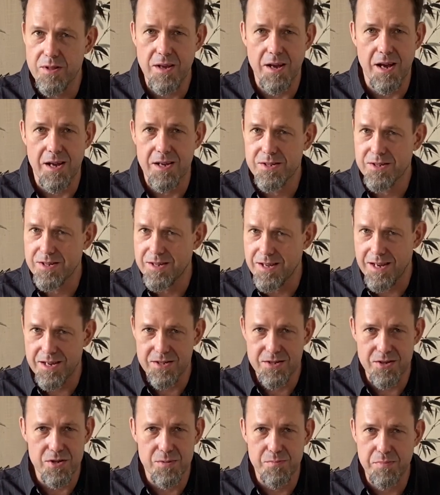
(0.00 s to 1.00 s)

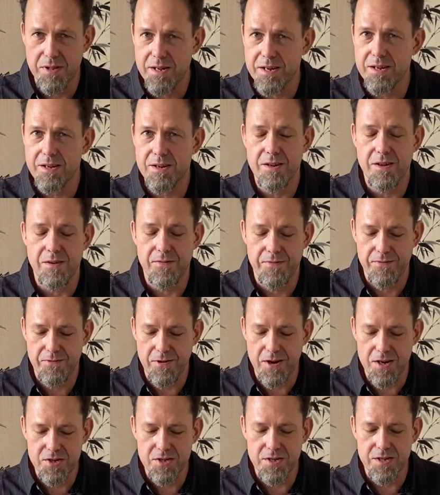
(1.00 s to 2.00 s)
oxidized. There's plenty enough
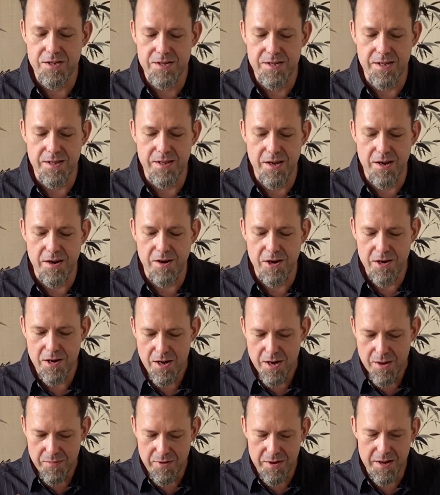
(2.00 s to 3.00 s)
freshness in there,
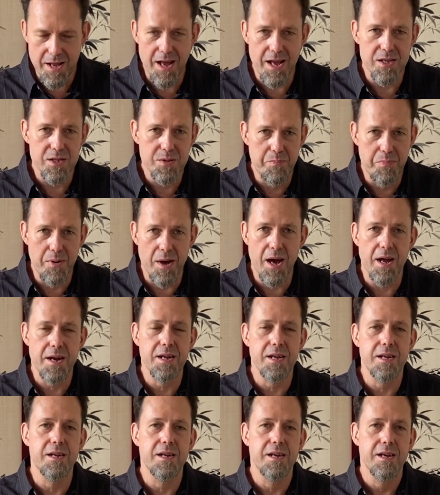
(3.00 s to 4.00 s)
but it has
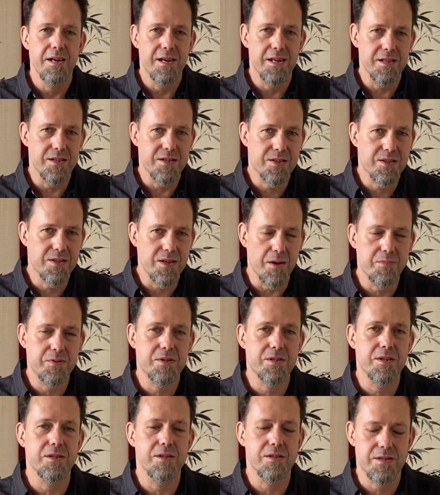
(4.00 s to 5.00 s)
body and
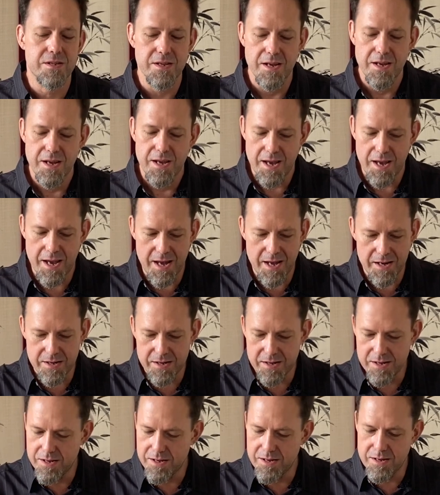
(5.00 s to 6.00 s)
substance.
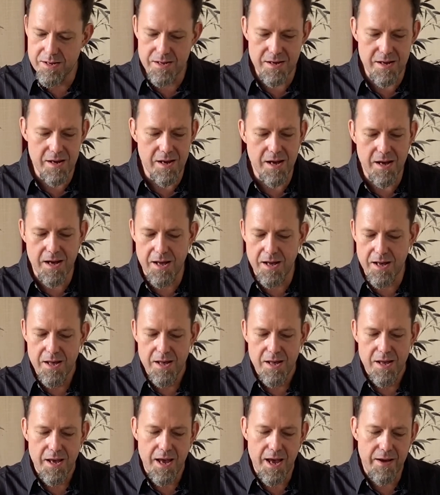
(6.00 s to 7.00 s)
And
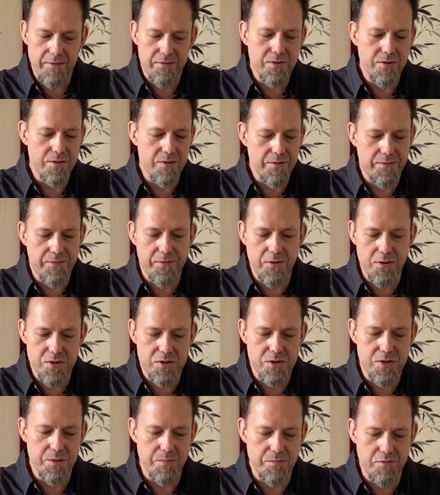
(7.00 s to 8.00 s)
after the
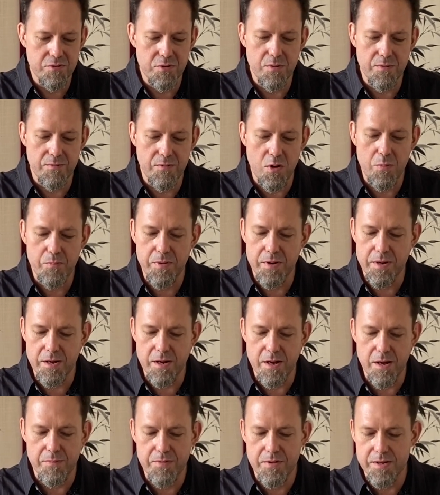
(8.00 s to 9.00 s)
first brew of opening
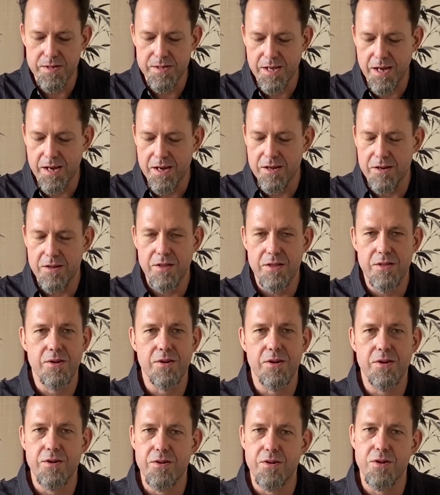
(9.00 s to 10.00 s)
up, the second and
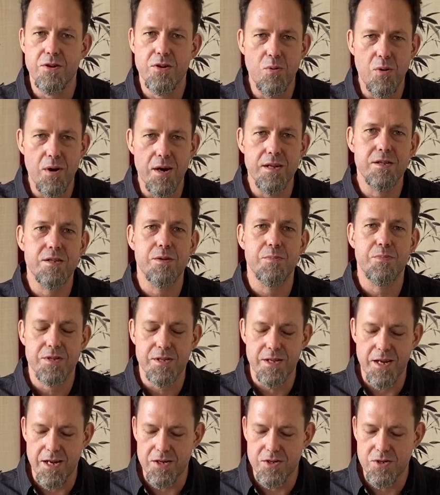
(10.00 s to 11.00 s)
third are quite
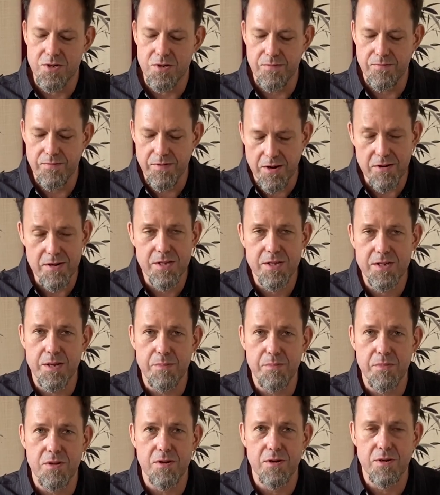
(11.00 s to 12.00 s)
substantial, very
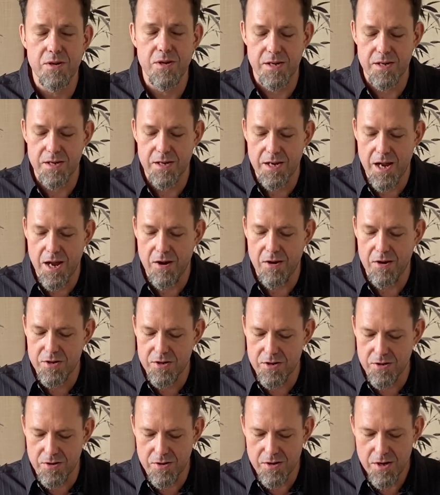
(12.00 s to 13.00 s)
similar in
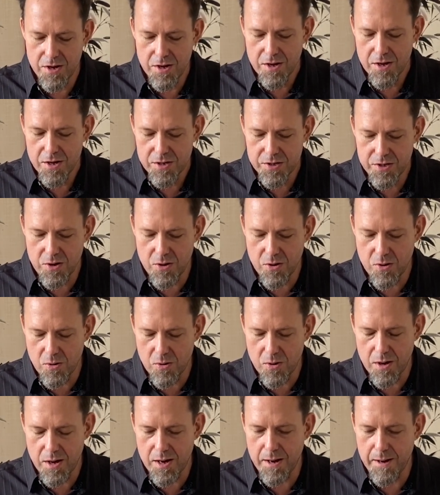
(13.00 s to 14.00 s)
character.
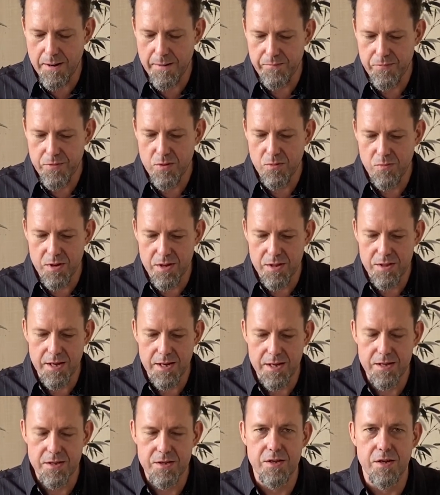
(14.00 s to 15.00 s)
So we
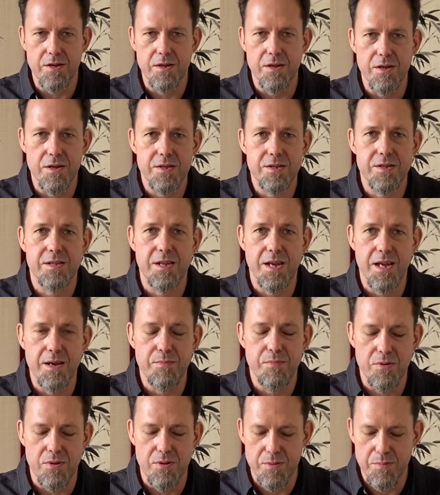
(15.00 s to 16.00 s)
think it's a
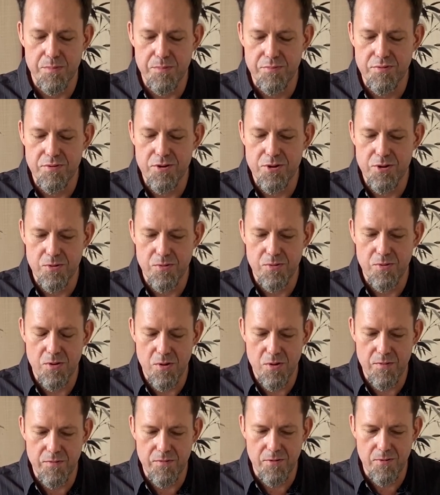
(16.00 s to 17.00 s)
stable brew
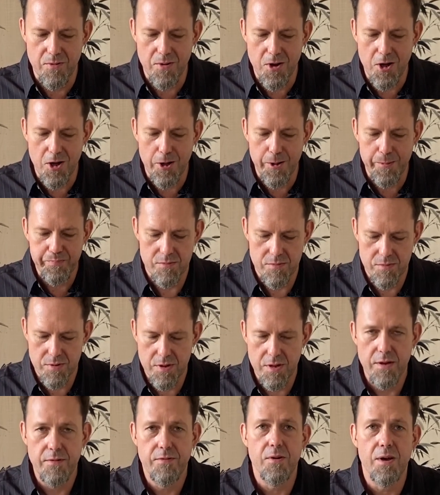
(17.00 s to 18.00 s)
overall.
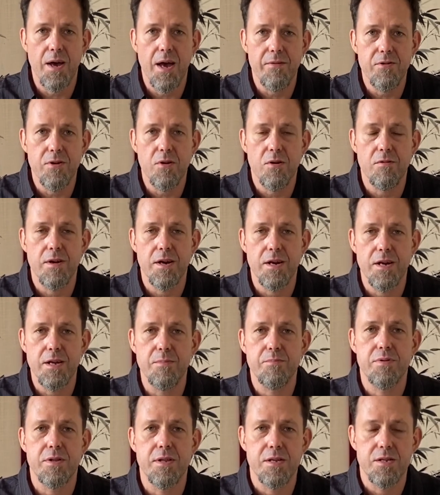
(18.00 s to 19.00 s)
If you haven't already,
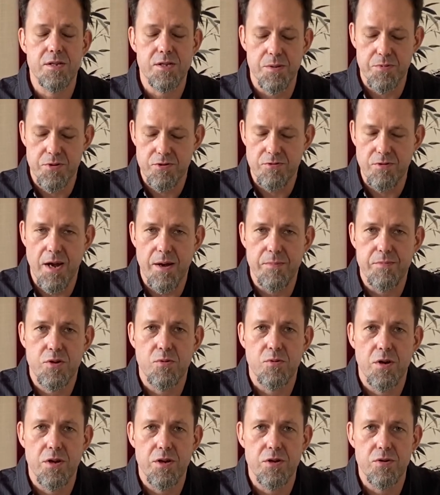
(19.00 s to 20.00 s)
please subscribe
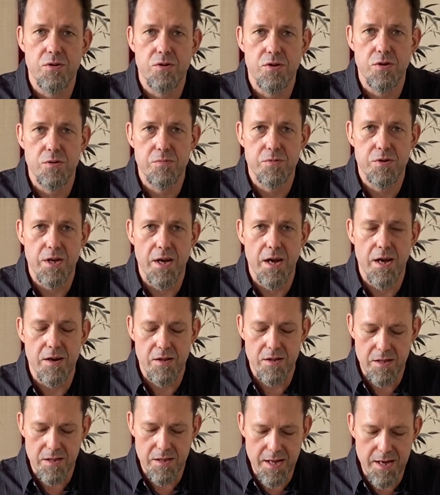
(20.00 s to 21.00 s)
to our YouTube
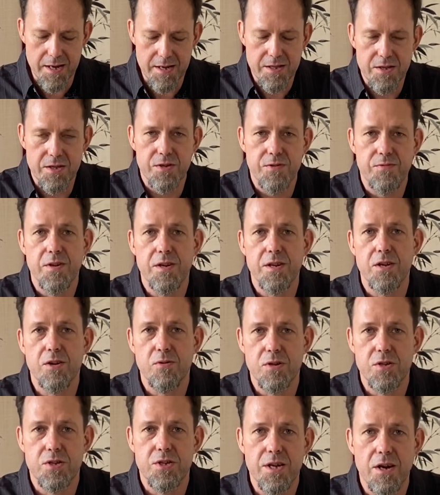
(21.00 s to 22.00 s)
channel, like this video,
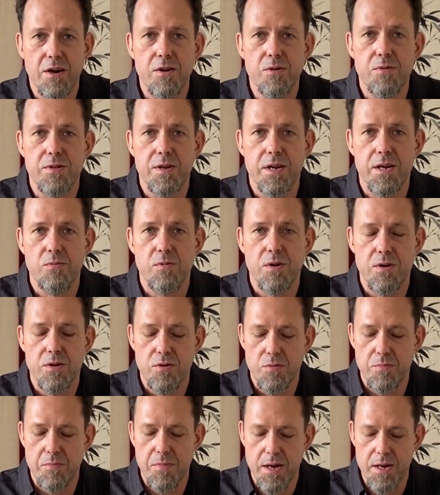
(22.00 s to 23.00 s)
and share it with anyone
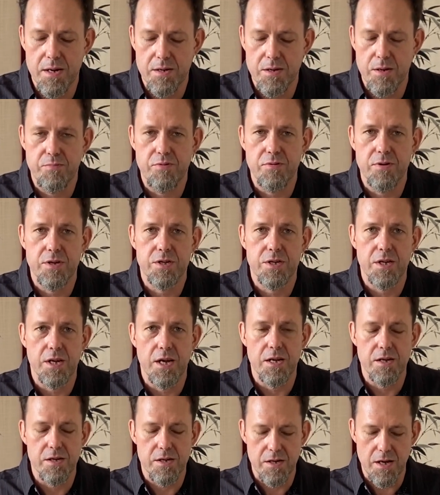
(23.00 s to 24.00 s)
who might
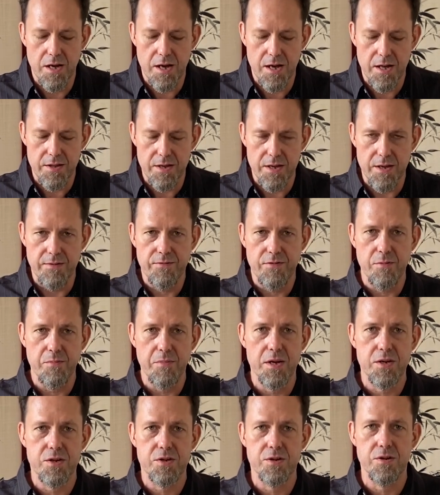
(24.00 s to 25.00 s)
appreciate the
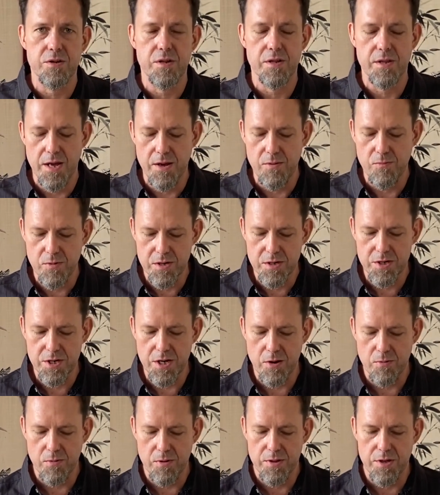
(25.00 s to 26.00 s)
information that we
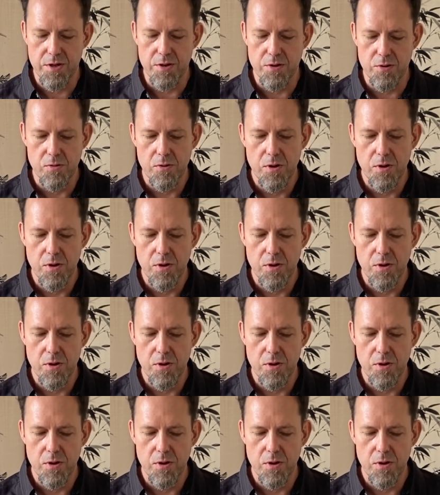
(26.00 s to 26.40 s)
share with you.